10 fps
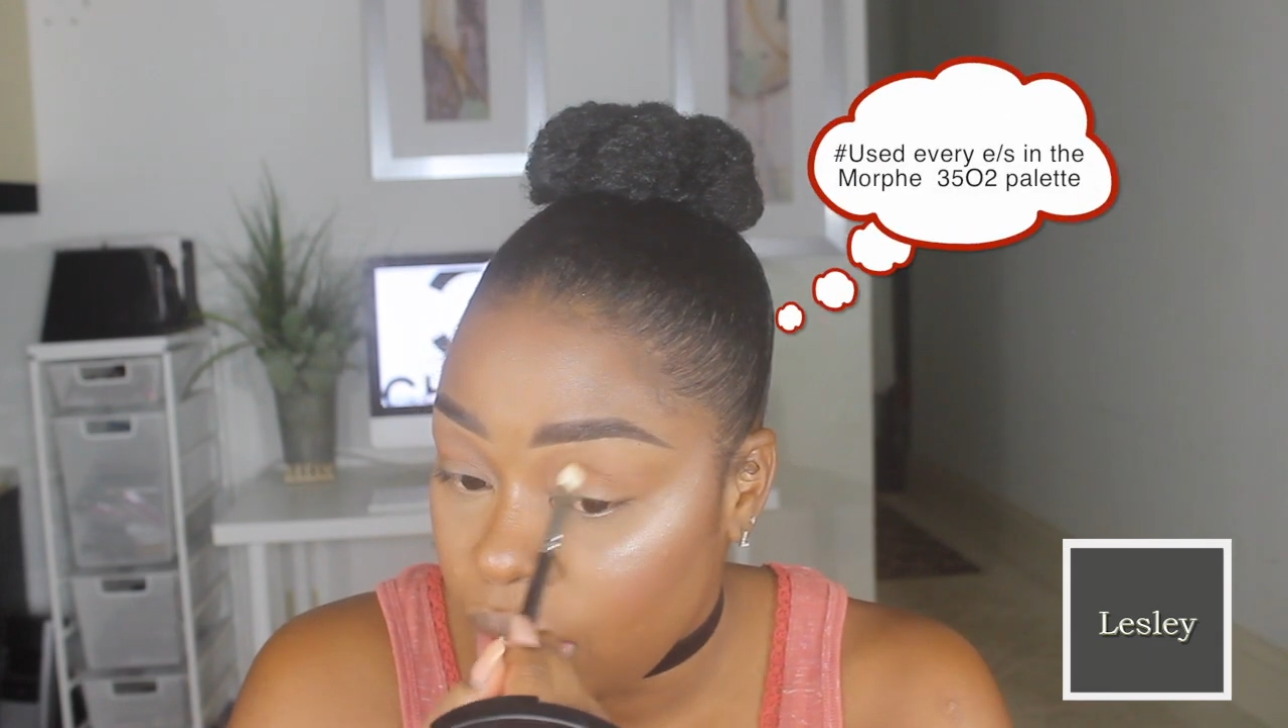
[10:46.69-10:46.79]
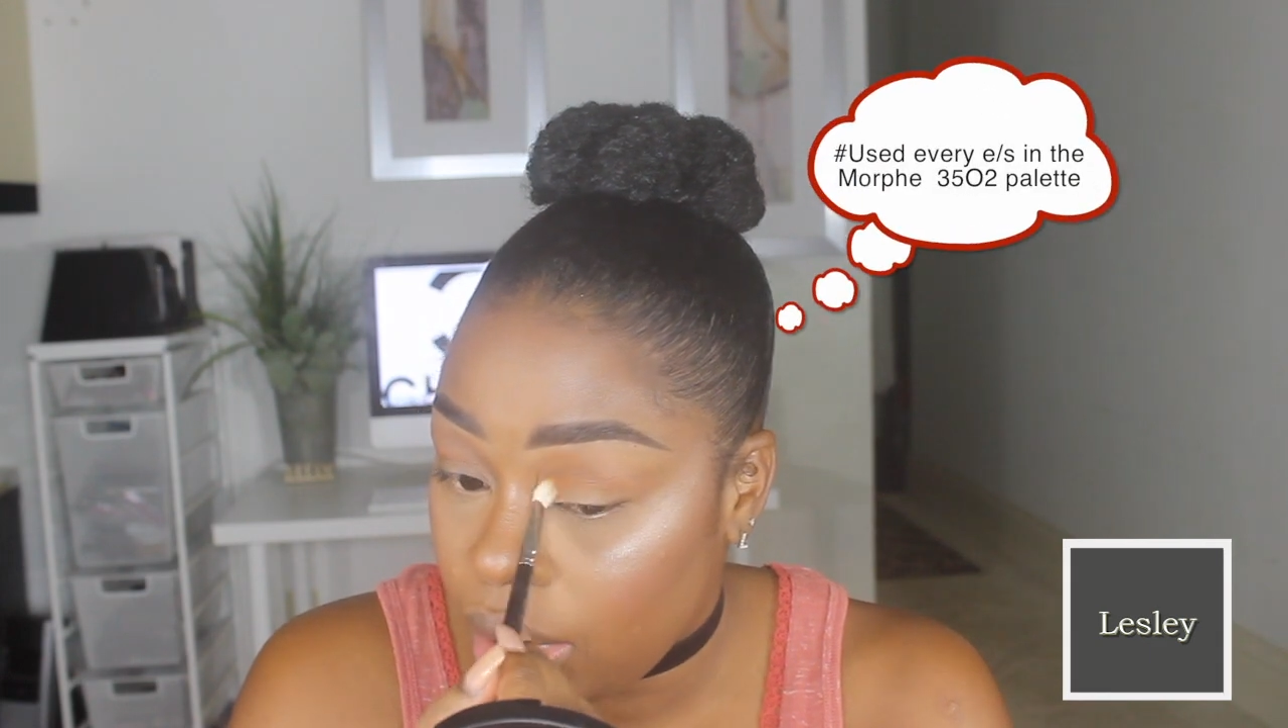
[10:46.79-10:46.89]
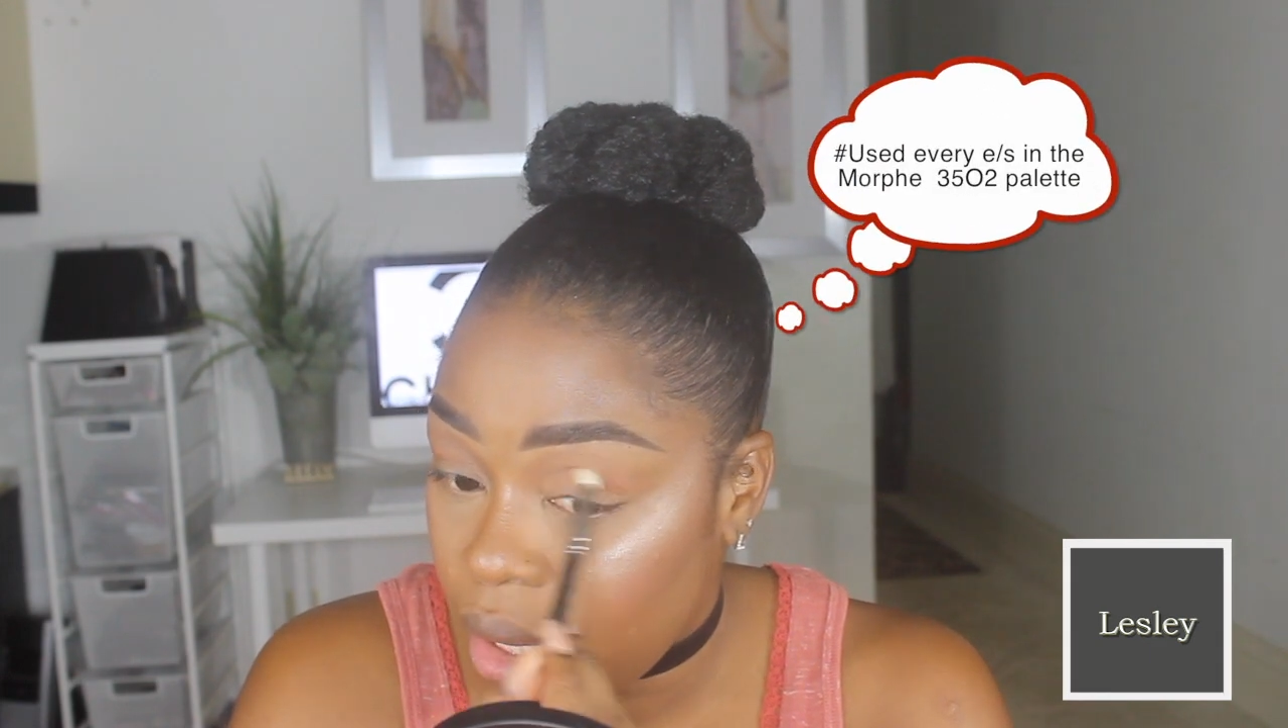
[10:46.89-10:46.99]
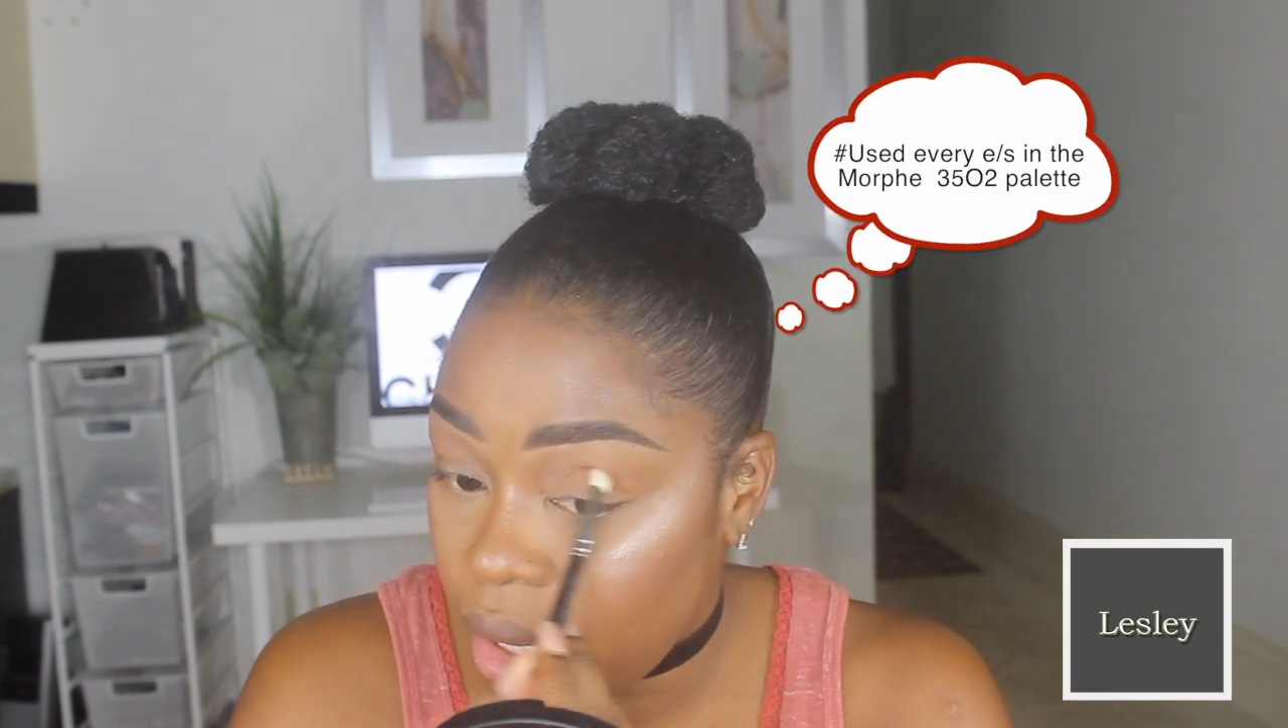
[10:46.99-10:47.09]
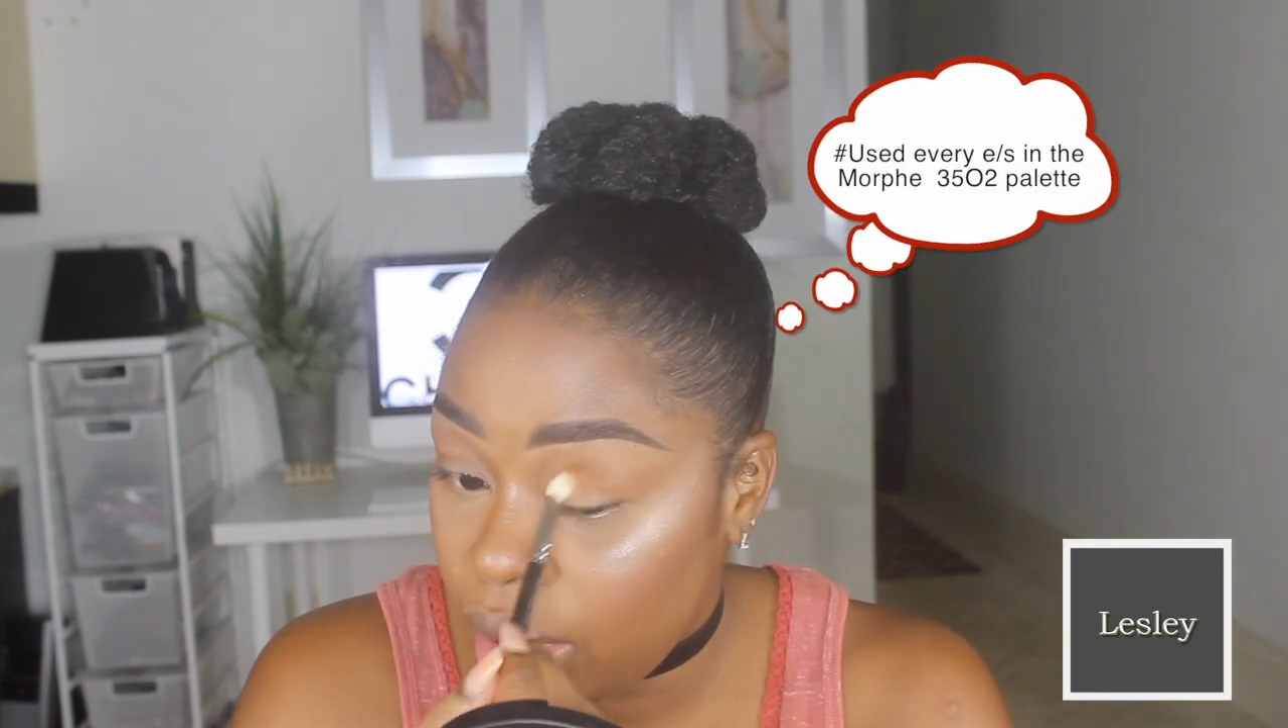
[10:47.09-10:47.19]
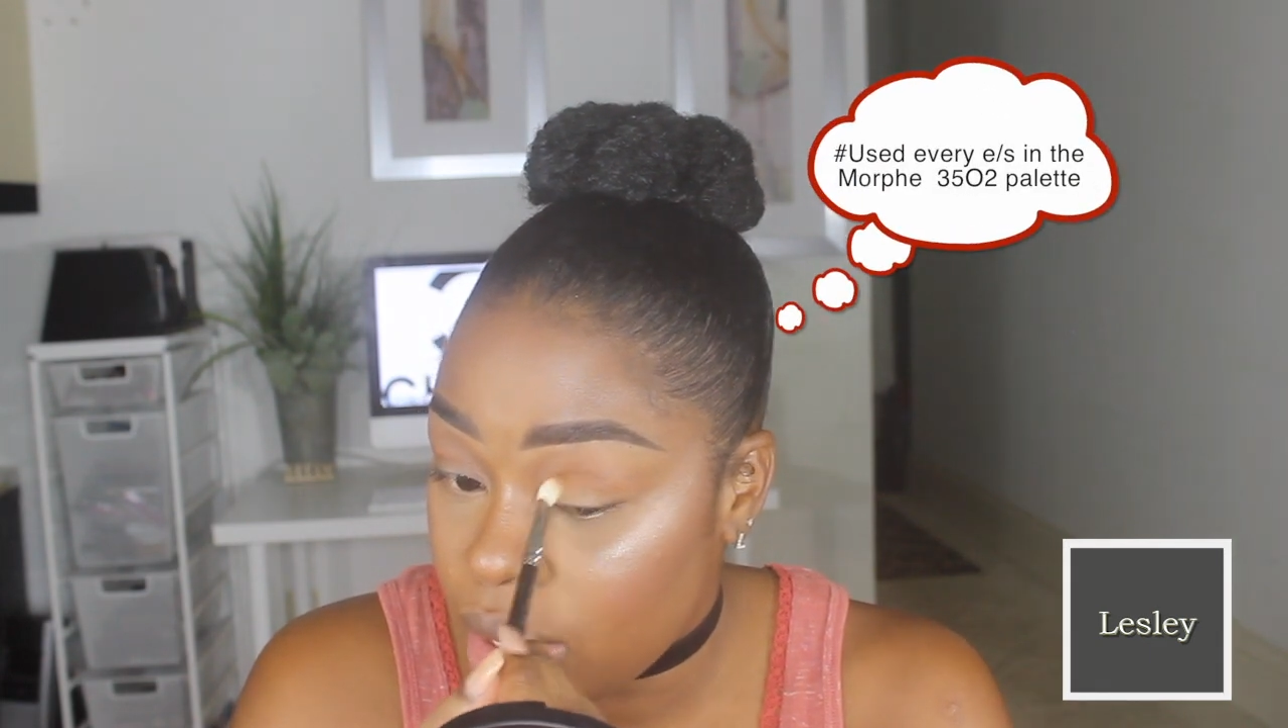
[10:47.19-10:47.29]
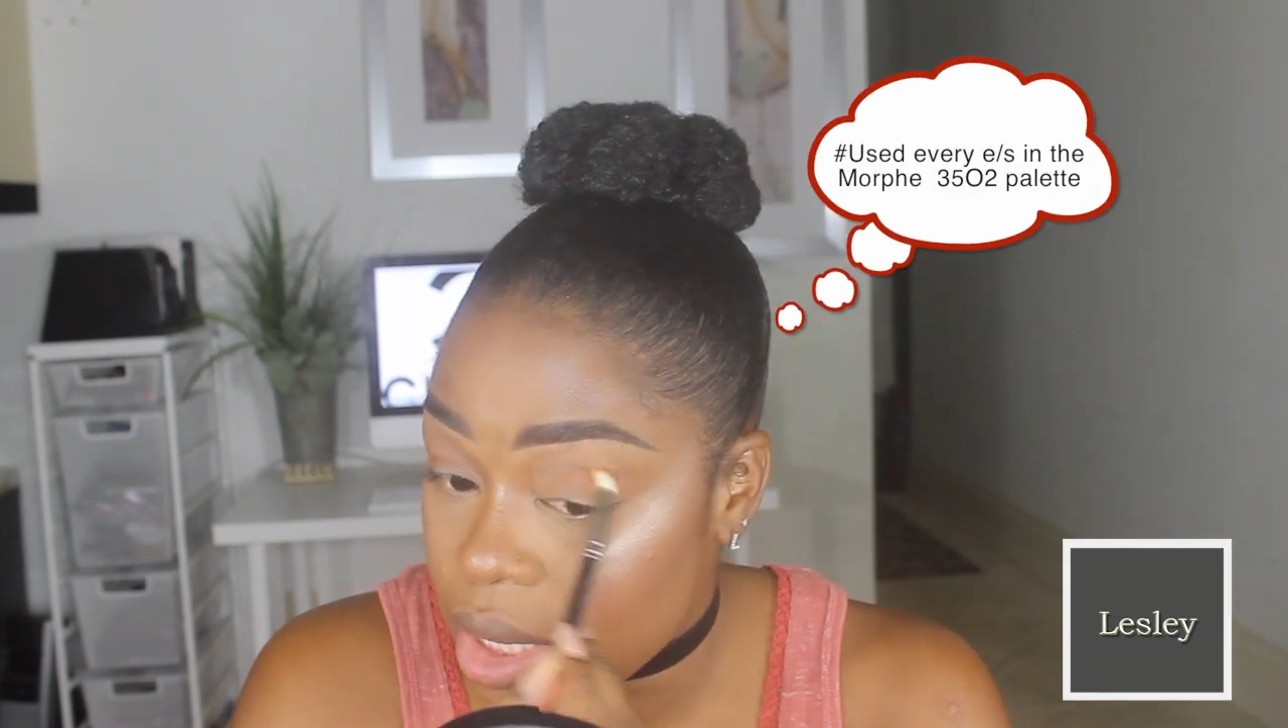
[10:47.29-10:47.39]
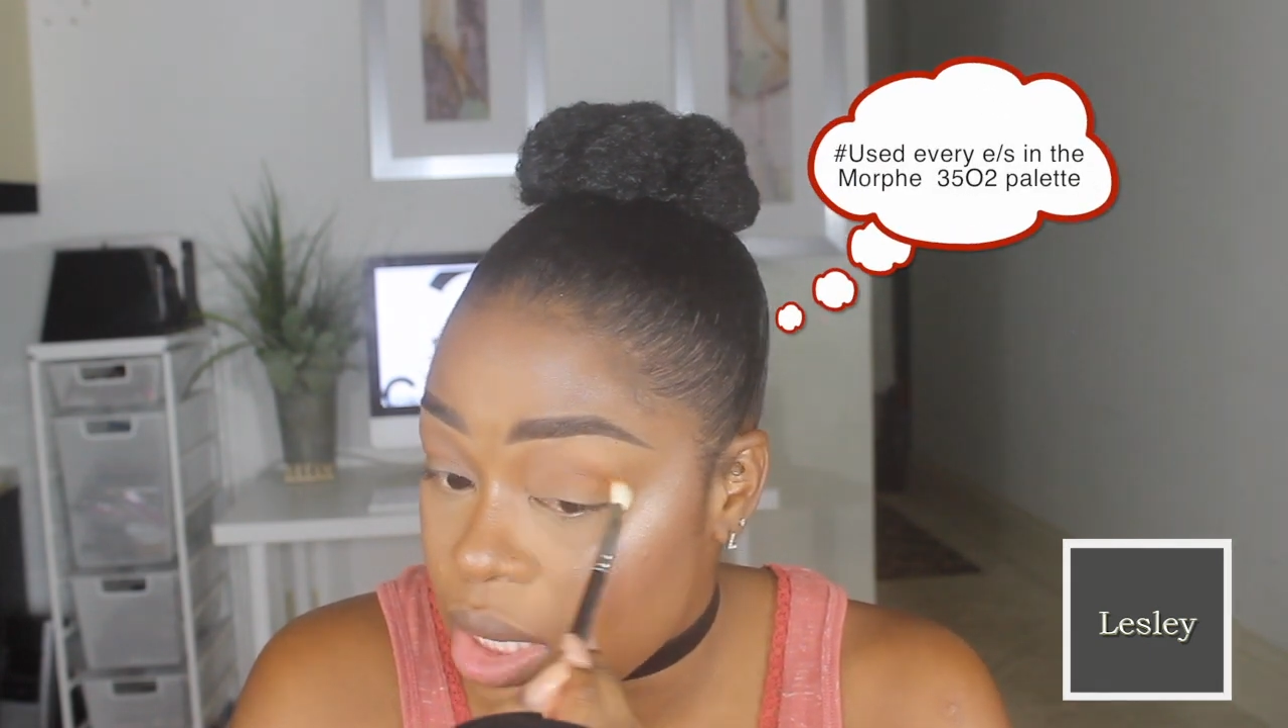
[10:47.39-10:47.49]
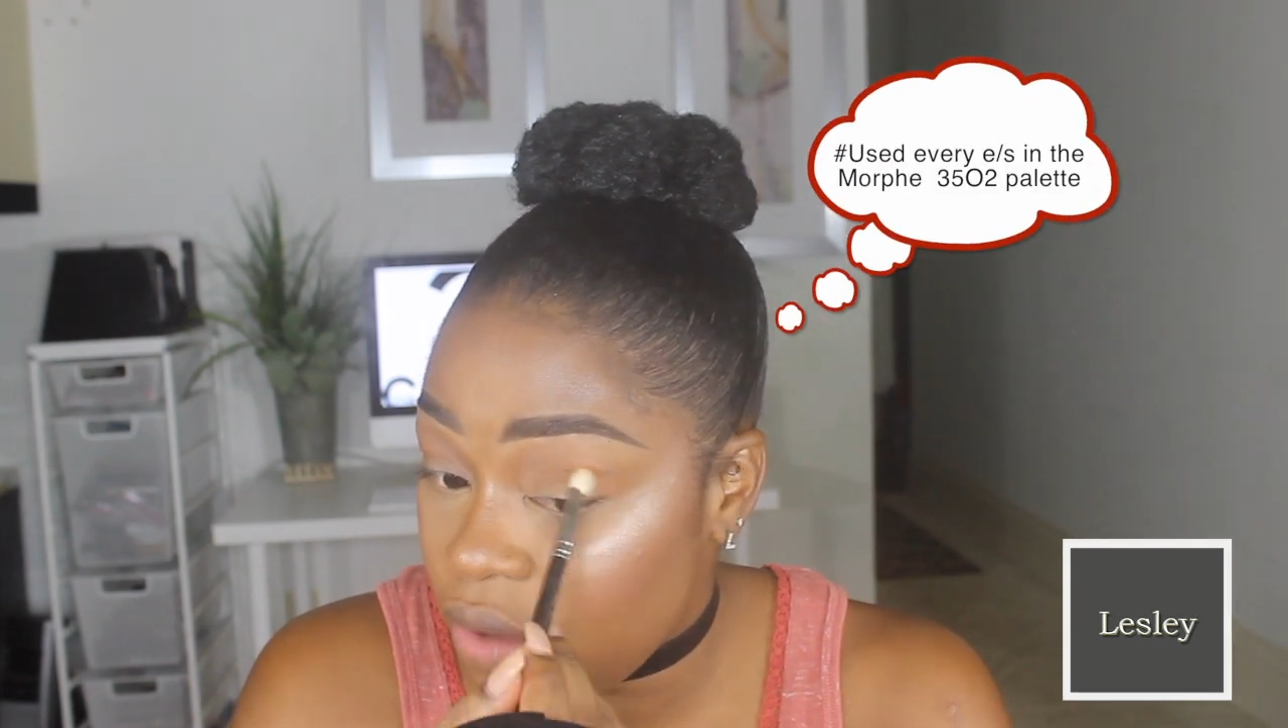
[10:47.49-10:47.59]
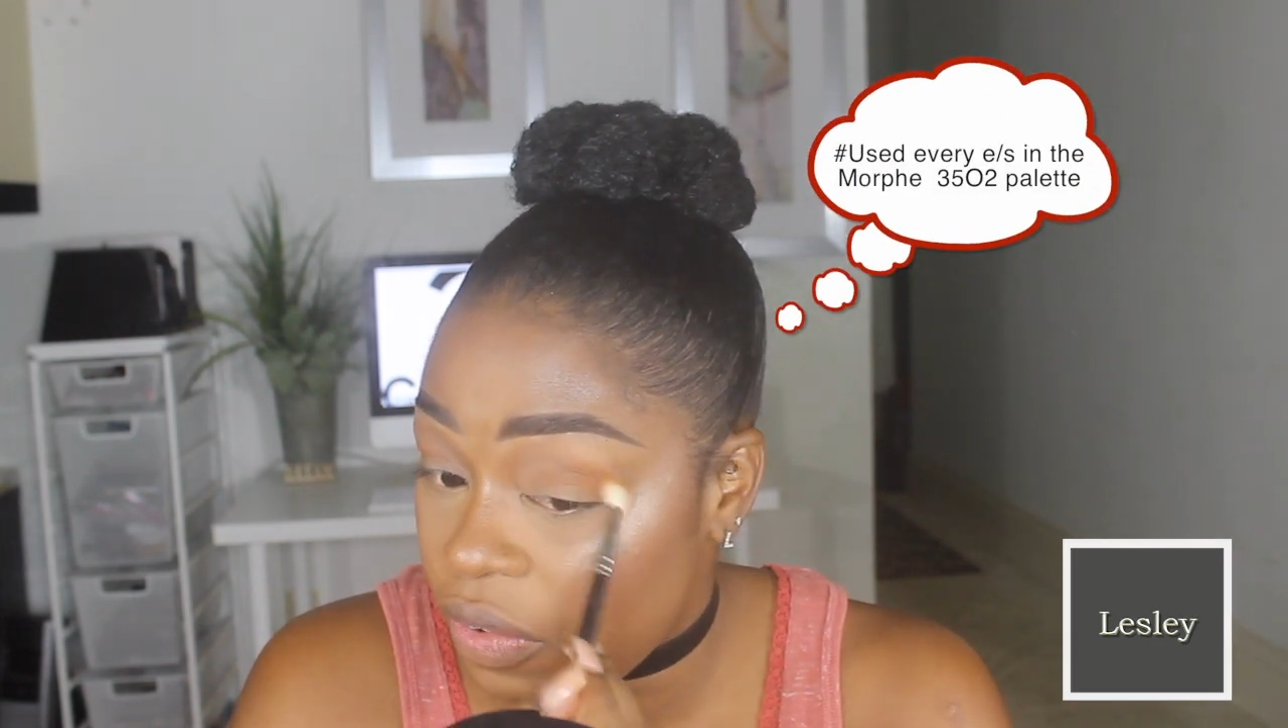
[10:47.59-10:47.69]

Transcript: And so